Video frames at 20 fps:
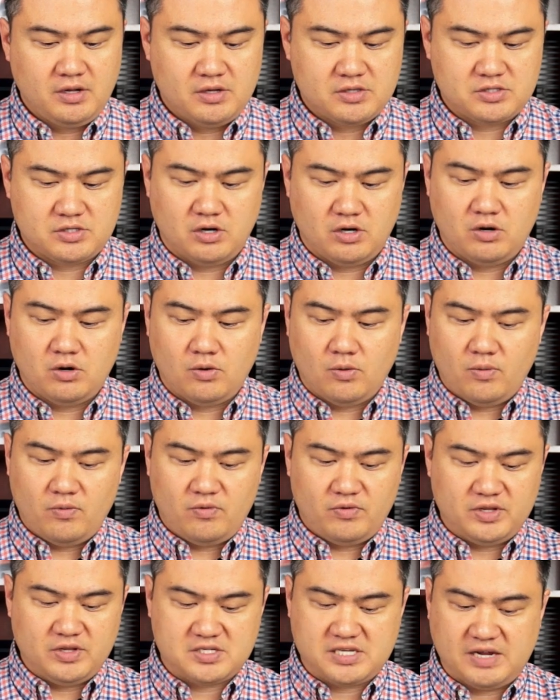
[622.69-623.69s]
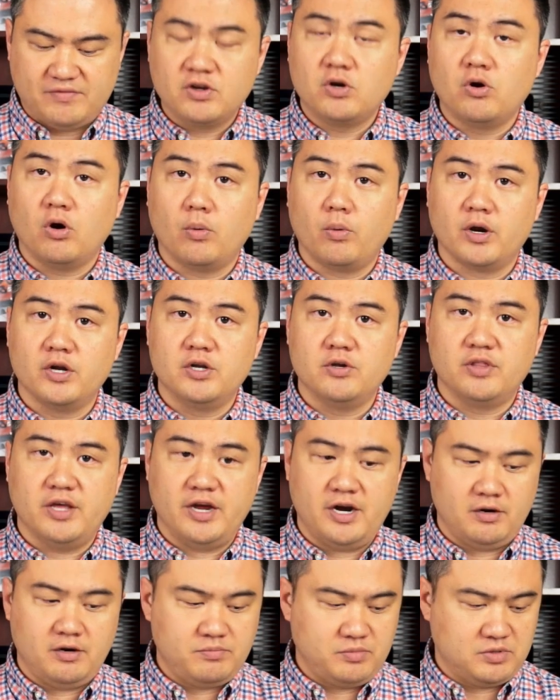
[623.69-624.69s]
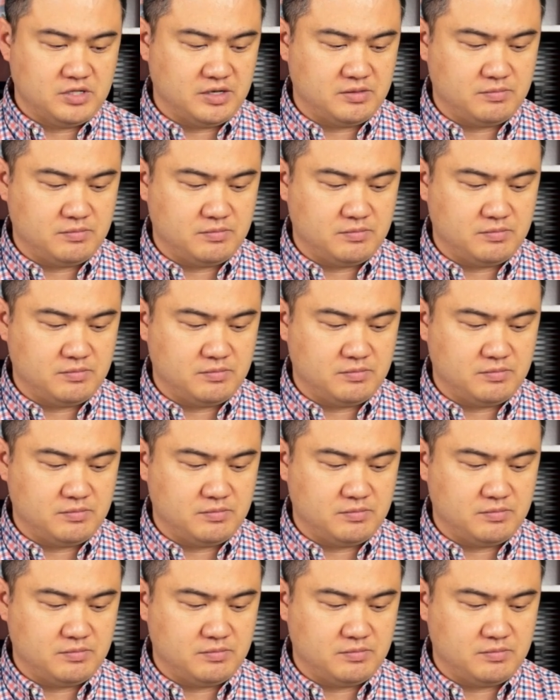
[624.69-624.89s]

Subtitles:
So the 7 chord we're going to do there,